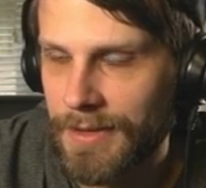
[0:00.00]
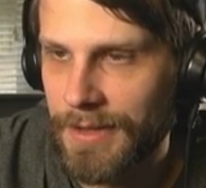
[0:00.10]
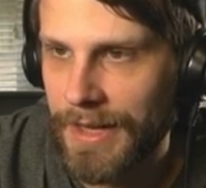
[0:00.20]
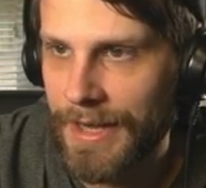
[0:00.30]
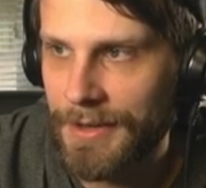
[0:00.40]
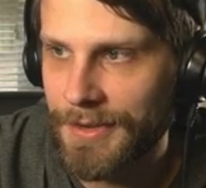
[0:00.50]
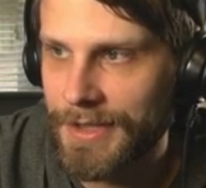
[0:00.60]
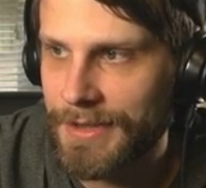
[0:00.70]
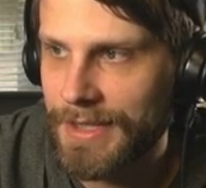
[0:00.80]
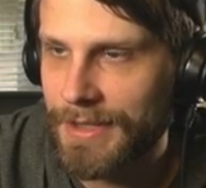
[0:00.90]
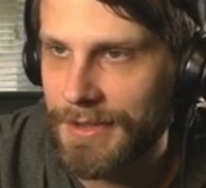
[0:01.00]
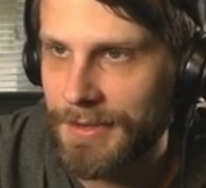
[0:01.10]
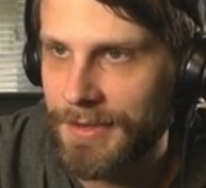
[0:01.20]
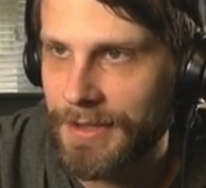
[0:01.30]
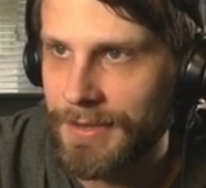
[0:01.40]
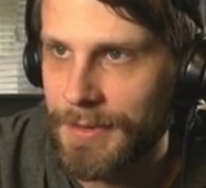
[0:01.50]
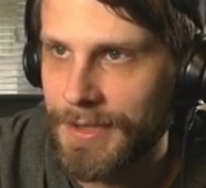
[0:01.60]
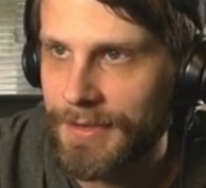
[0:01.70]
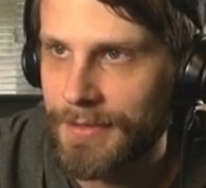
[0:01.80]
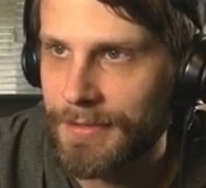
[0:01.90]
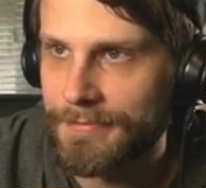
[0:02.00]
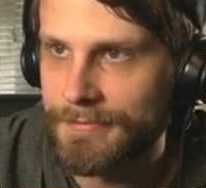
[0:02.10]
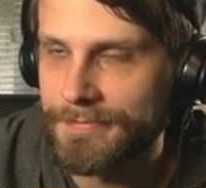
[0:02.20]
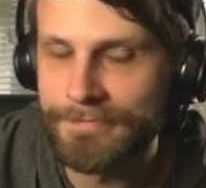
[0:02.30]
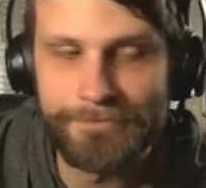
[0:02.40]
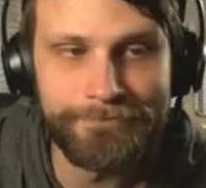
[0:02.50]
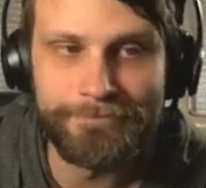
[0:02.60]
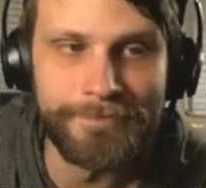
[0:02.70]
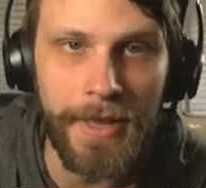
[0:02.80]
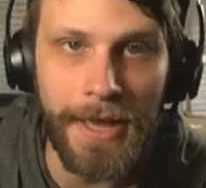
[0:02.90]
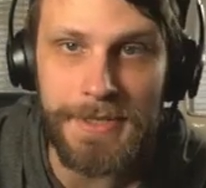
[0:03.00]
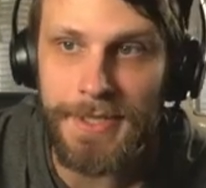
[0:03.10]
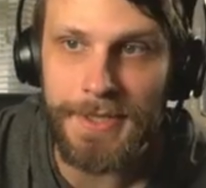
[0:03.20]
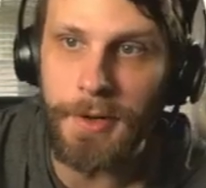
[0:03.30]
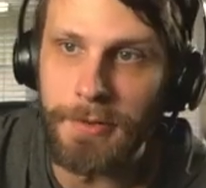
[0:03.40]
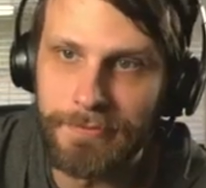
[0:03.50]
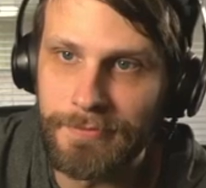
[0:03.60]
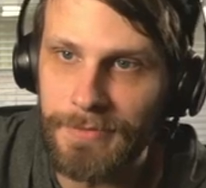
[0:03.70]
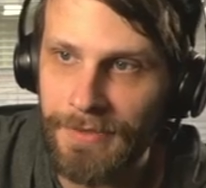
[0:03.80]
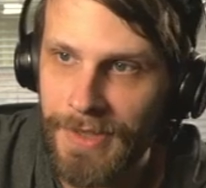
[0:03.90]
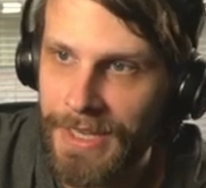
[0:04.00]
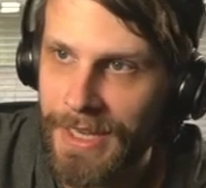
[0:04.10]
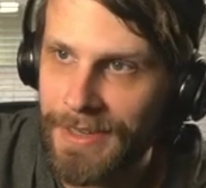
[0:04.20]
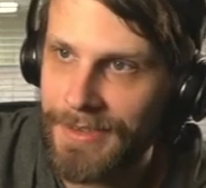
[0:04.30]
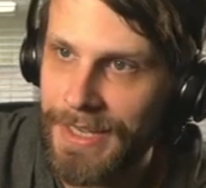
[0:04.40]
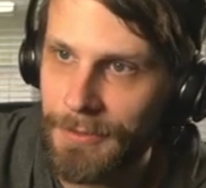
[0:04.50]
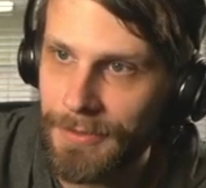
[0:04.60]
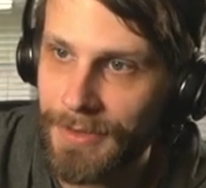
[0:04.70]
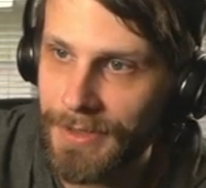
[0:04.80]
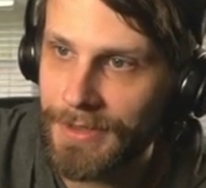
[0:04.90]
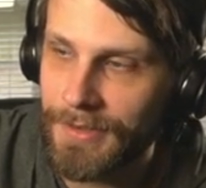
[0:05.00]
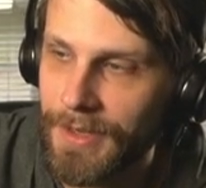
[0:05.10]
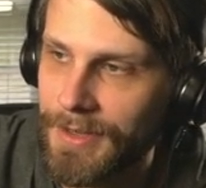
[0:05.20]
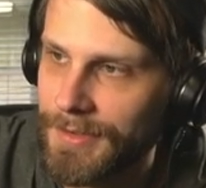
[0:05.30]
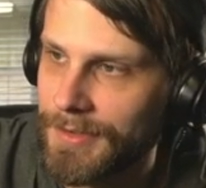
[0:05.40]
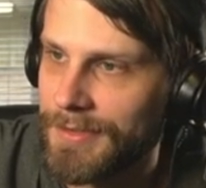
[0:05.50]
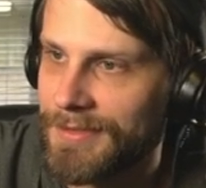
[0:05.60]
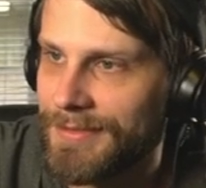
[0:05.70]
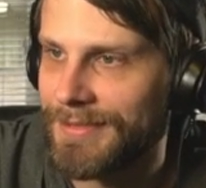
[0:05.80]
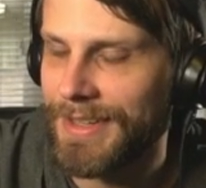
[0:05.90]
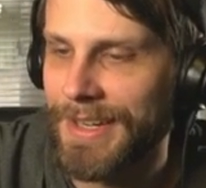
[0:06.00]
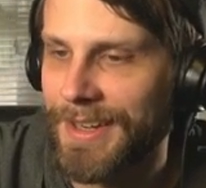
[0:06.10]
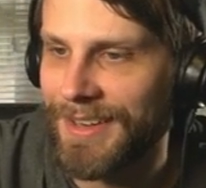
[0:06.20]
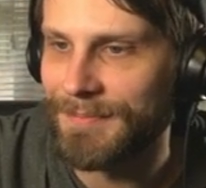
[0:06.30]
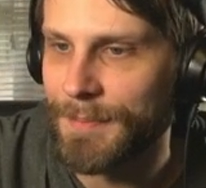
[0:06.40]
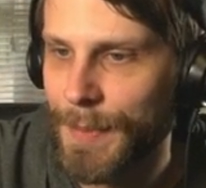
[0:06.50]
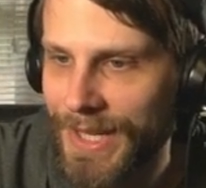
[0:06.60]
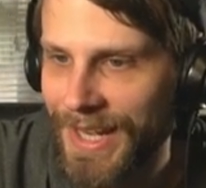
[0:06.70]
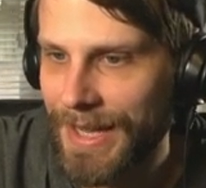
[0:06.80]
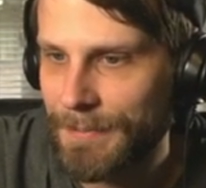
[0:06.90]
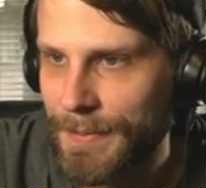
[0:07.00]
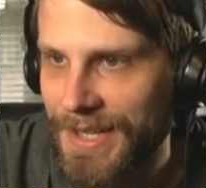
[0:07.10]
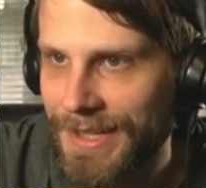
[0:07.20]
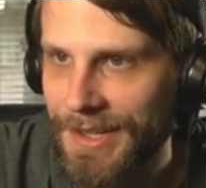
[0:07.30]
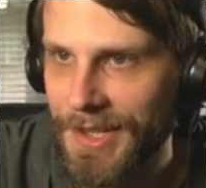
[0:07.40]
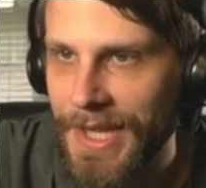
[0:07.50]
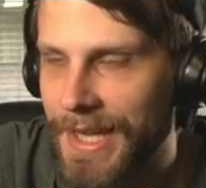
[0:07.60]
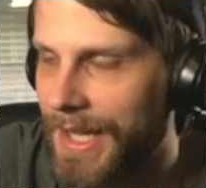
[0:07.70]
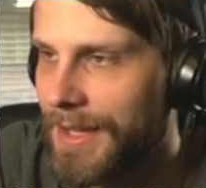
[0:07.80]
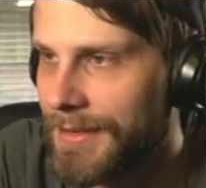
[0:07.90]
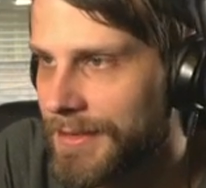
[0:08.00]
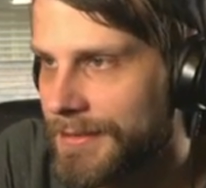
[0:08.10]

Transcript: I don't think they can deal 10 to us. I just don't. If they can, that really sucks. But I'm banking on they can't.